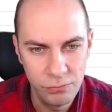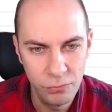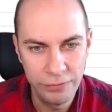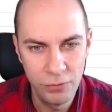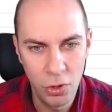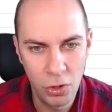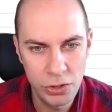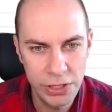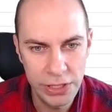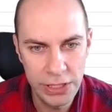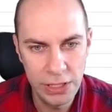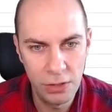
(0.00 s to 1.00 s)
We've got
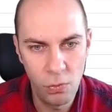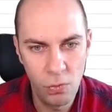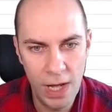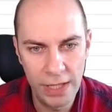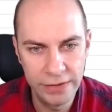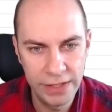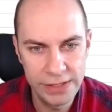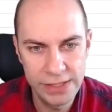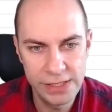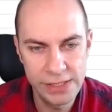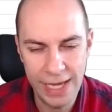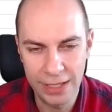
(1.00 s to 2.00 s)
year 1. This
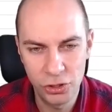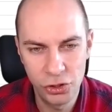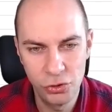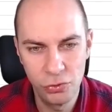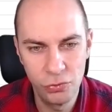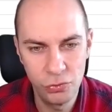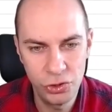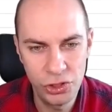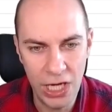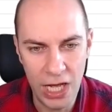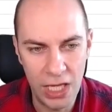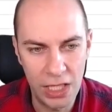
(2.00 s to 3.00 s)
is actual
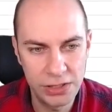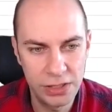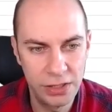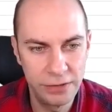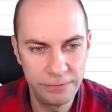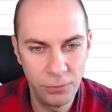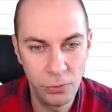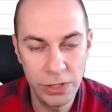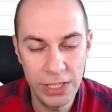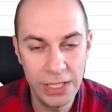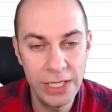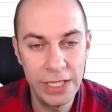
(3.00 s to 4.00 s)
data for
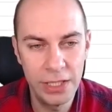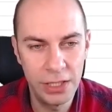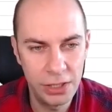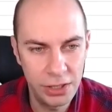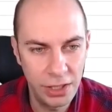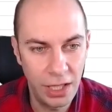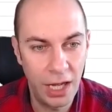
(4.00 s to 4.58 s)
the year.